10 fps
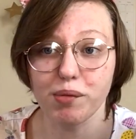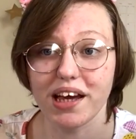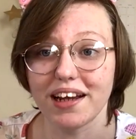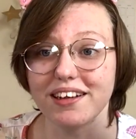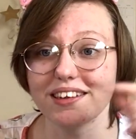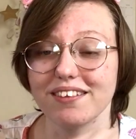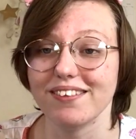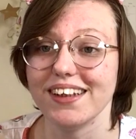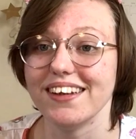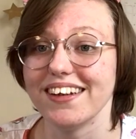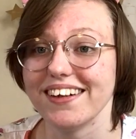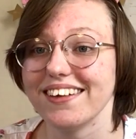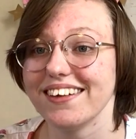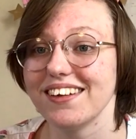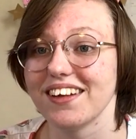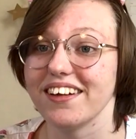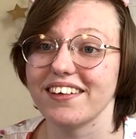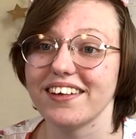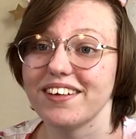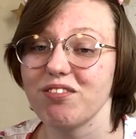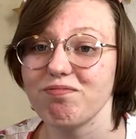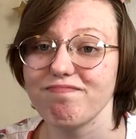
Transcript: Maybe edit something in there, like...